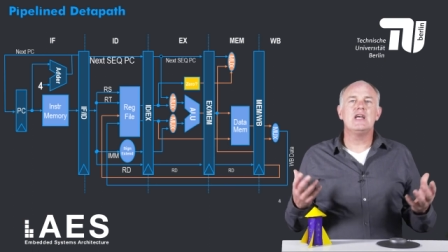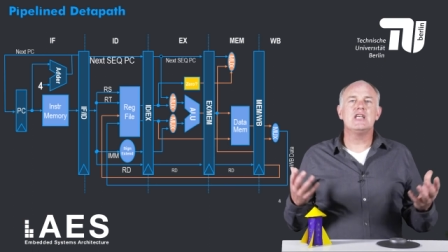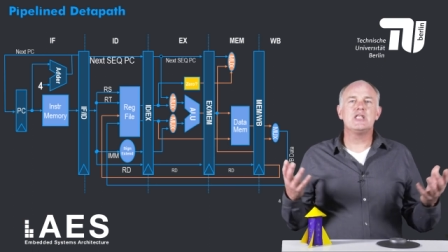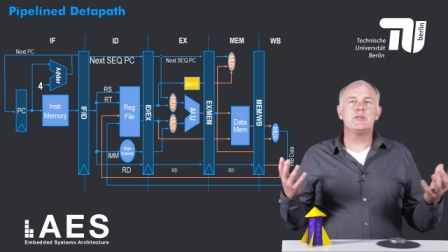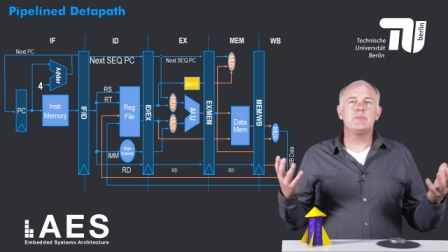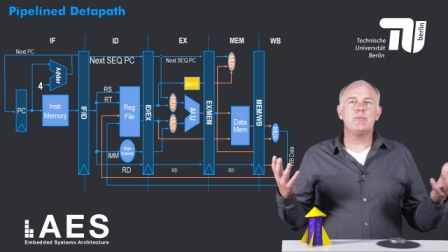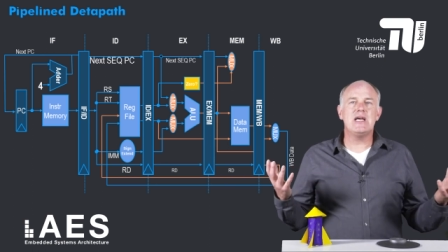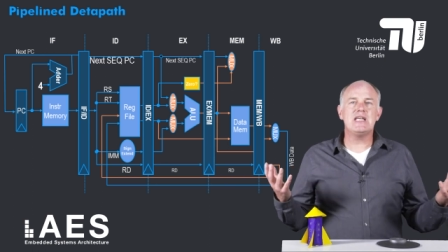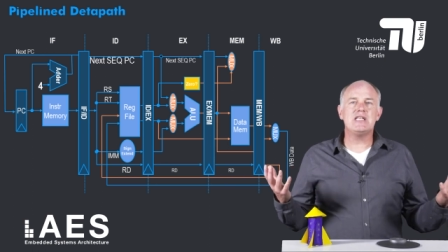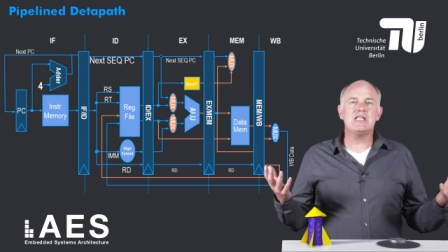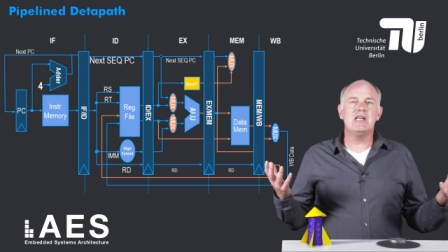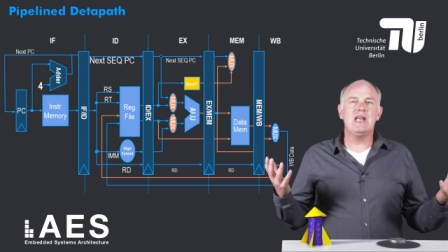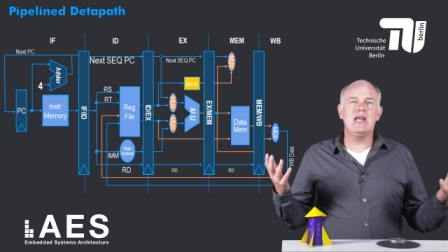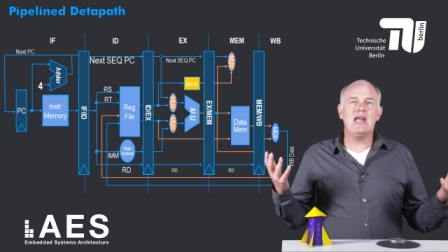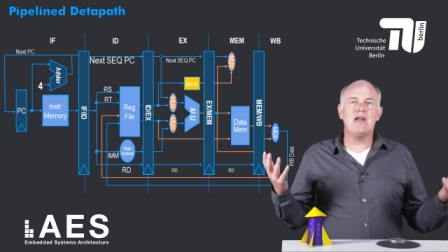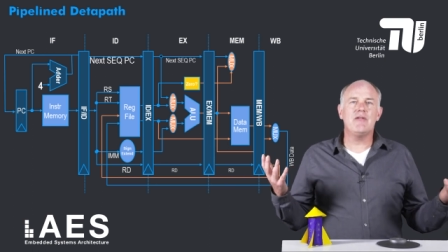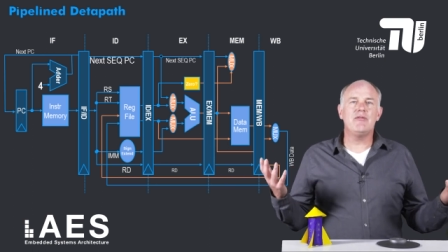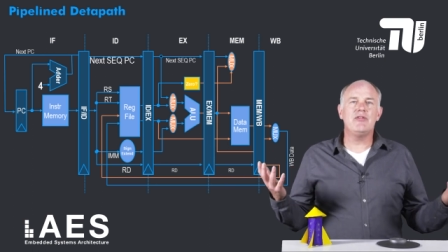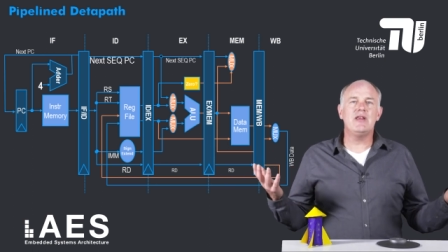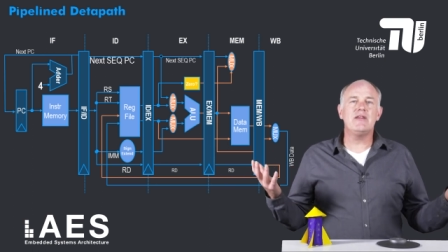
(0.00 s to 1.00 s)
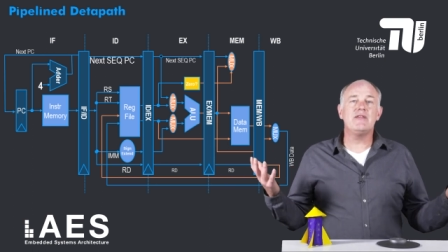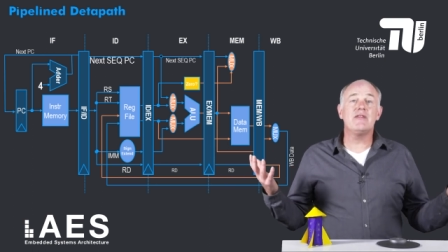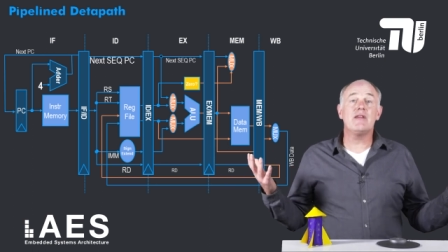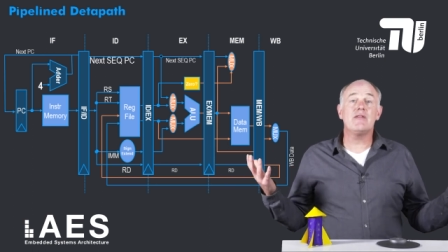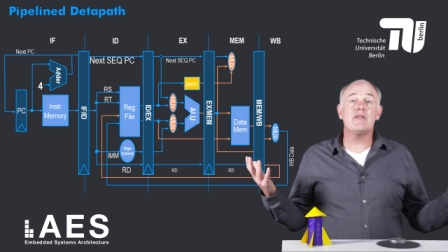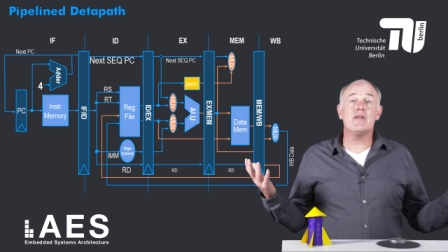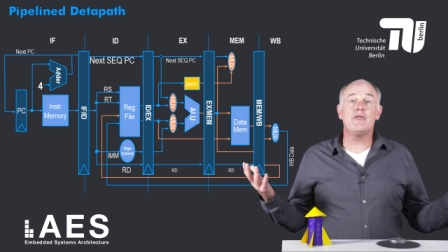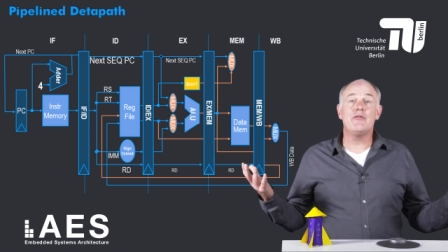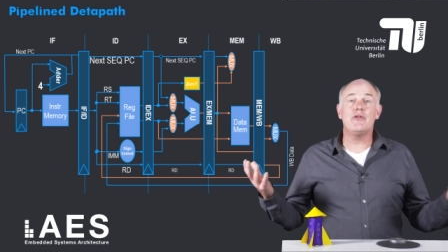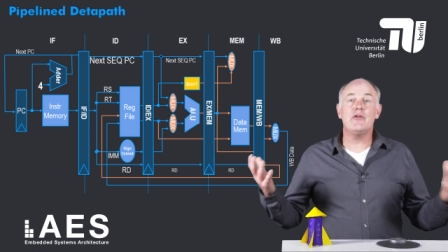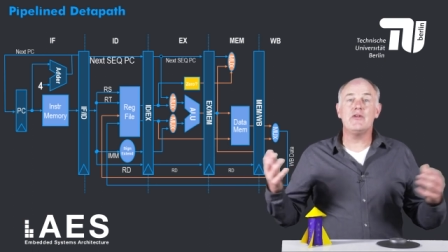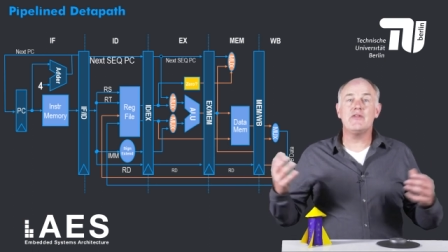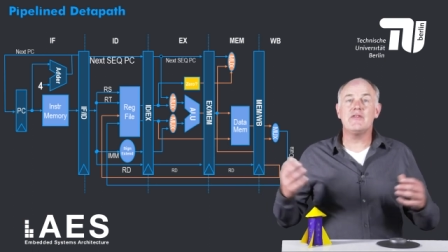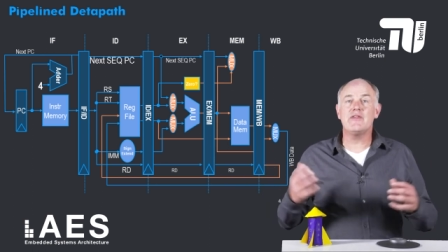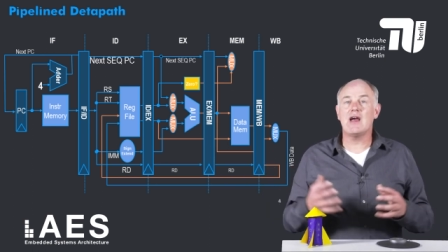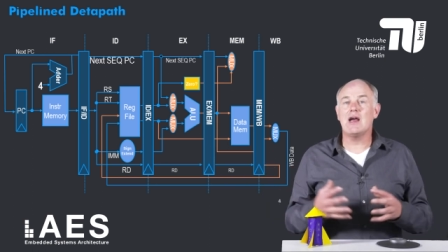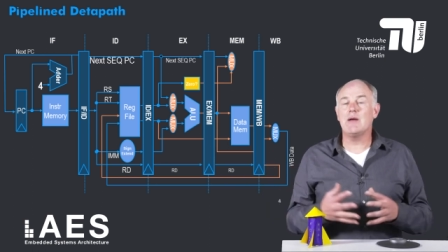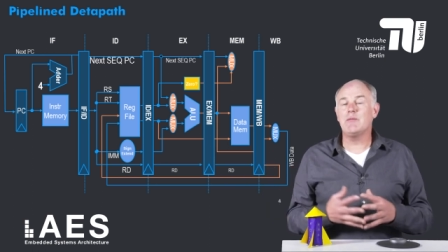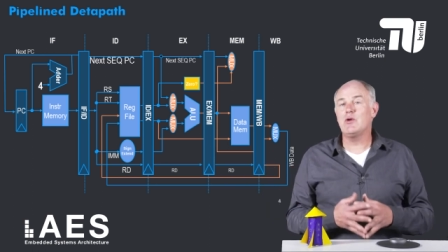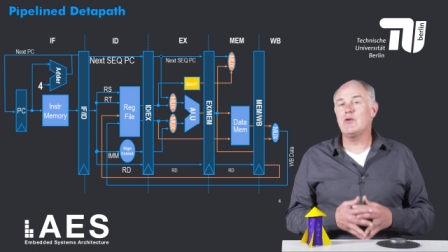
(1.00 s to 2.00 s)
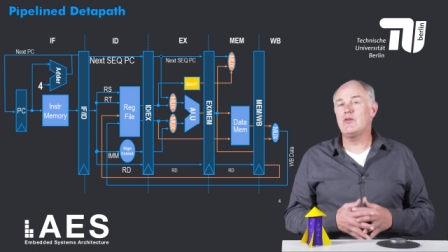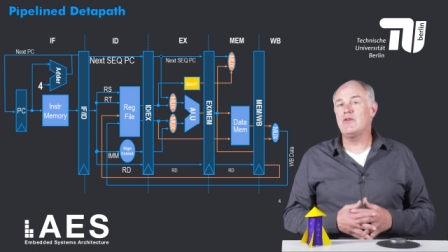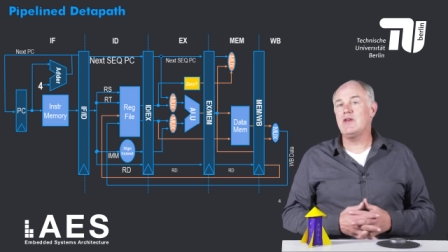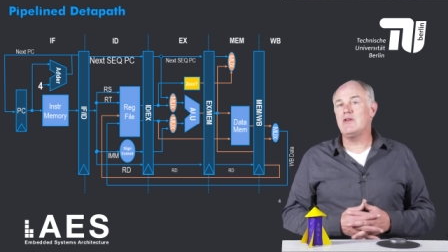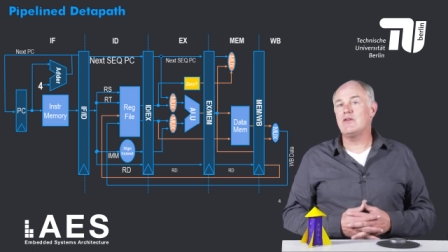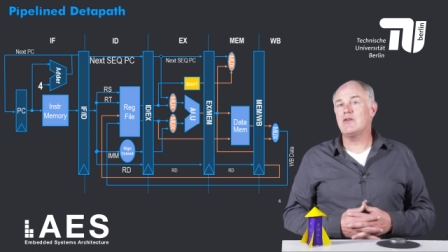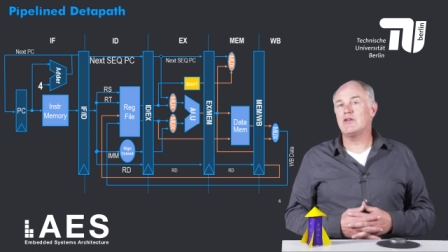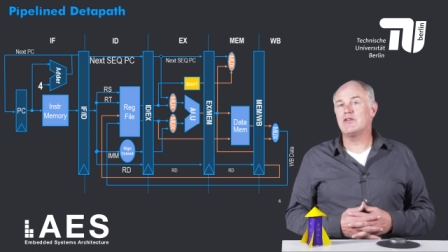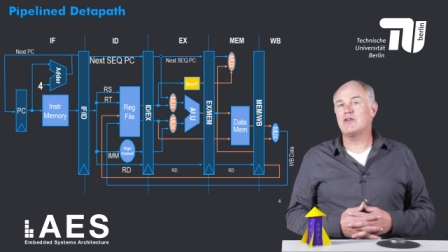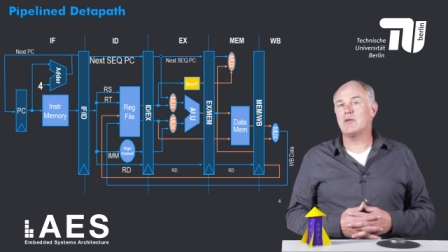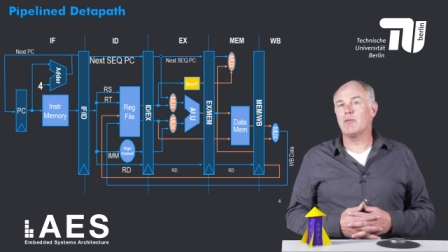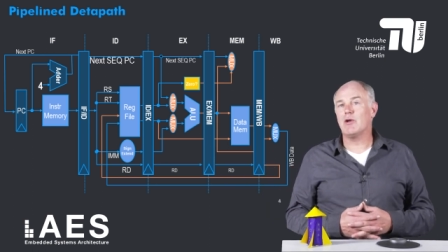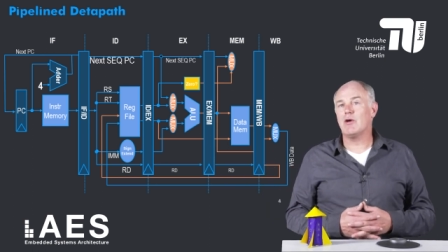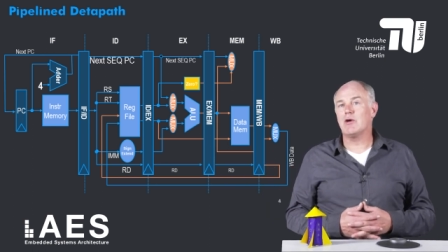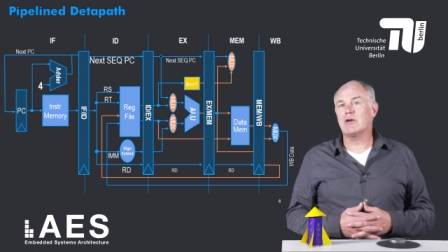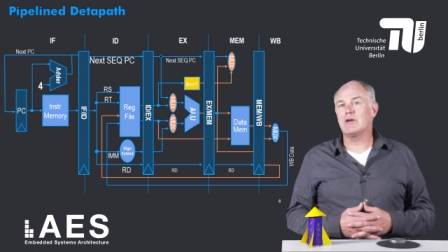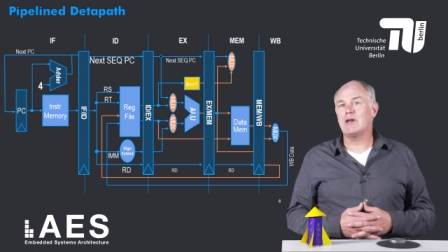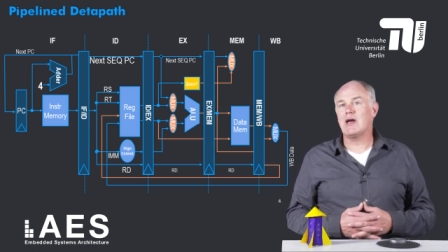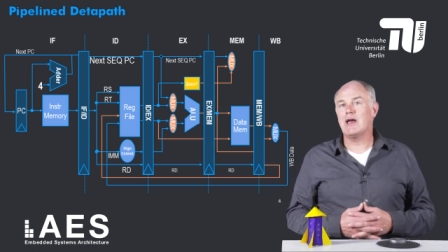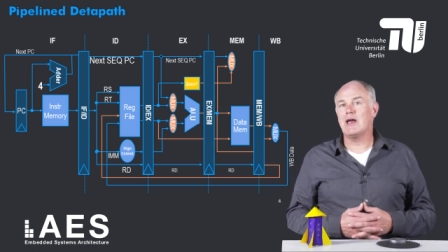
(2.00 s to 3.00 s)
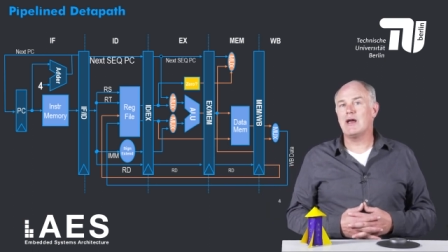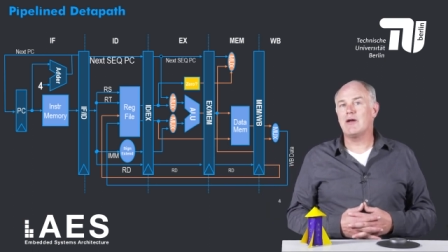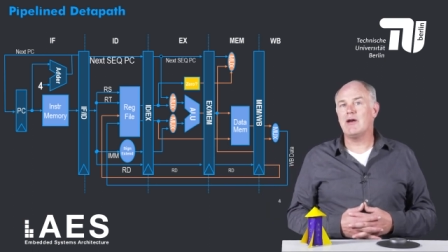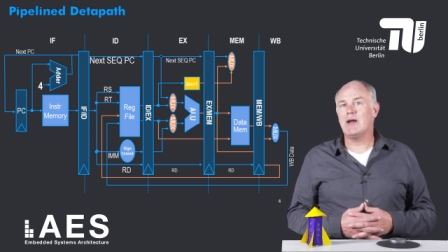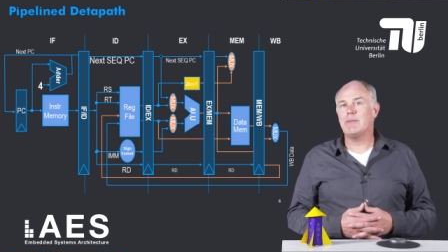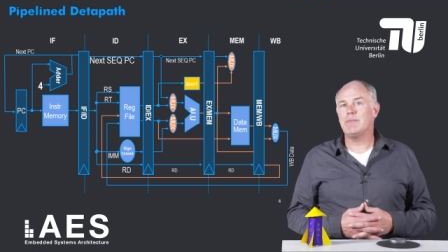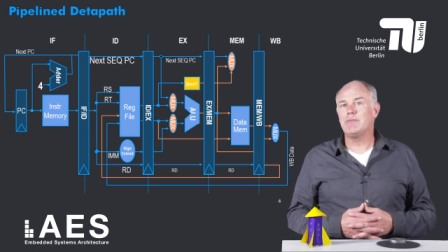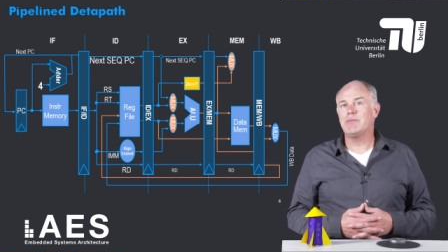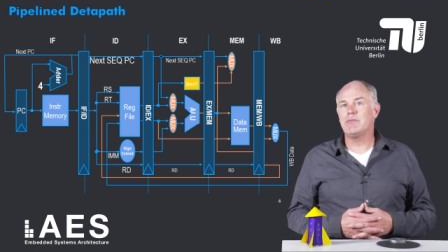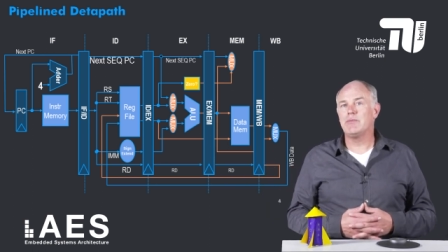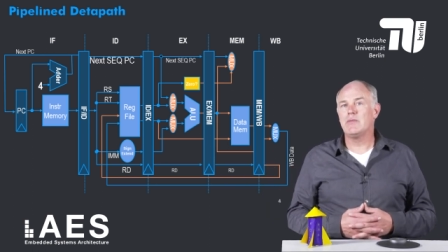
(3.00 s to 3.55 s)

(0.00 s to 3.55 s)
especially if this is the first time you see such a block diagram.